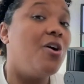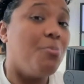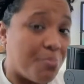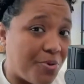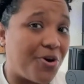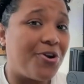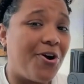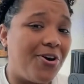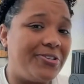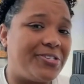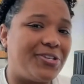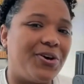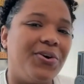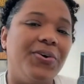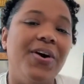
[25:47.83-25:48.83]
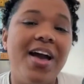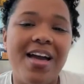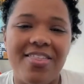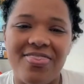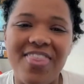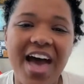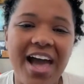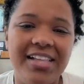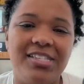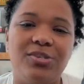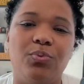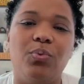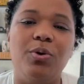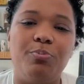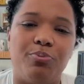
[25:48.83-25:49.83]
But also, that's
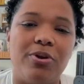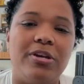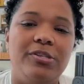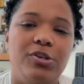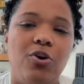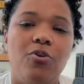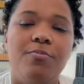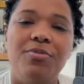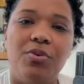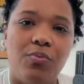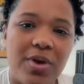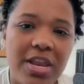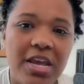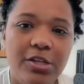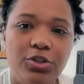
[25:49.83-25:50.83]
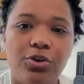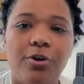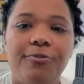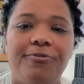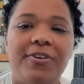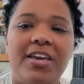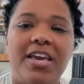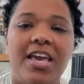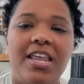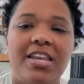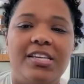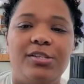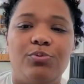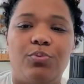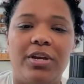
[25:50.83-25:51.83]
what brings home the winning trophy and
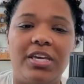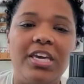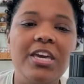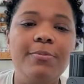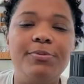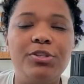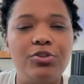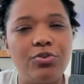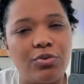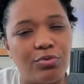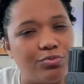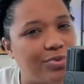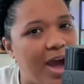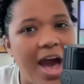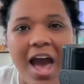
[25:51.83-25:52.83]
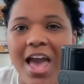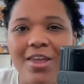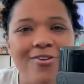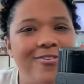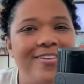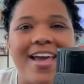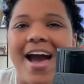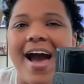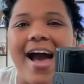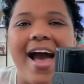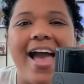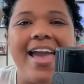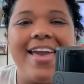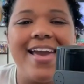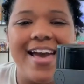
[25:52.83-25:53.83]
is what keeps your ride or
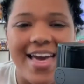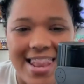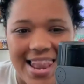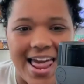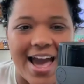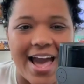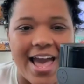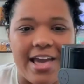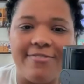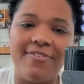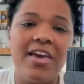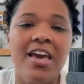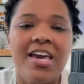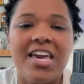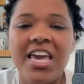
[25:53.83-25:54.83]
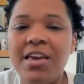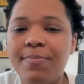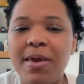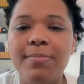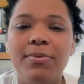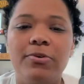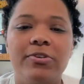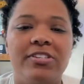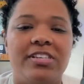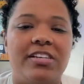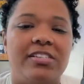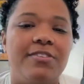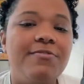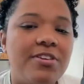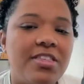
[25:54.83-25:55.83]
die alive. eBay Motors
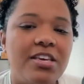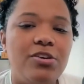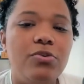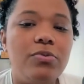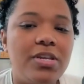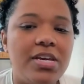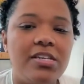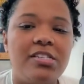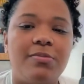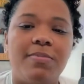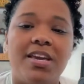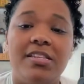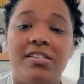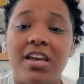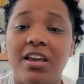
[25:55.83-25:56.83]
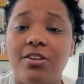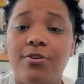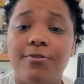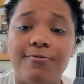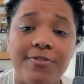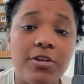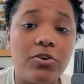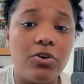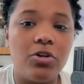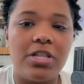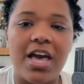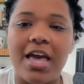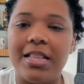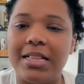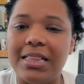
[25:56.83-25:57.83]
has everything you need to maintain your vehicle
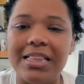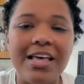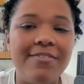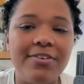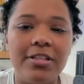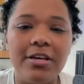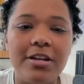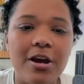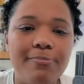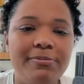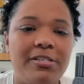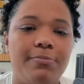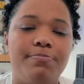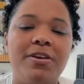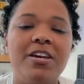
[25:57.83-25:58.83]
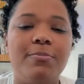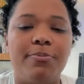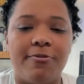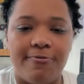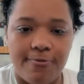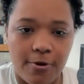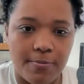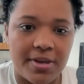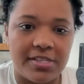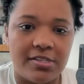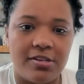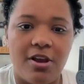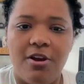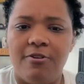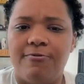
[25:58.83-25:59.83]
and level it up to peak
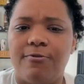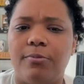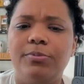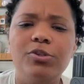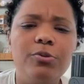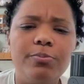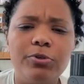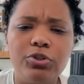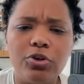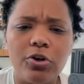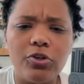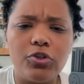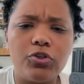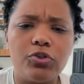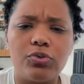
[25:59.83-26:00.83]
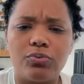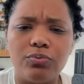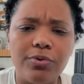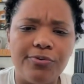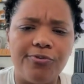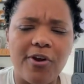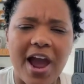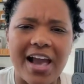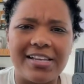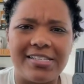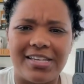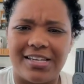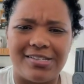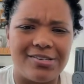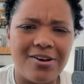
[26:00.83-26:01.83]
performance. From superchargers, roof racks,
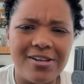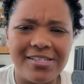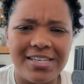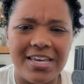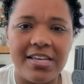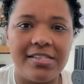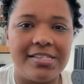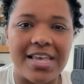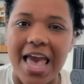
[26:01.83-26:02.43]
exhaust kits,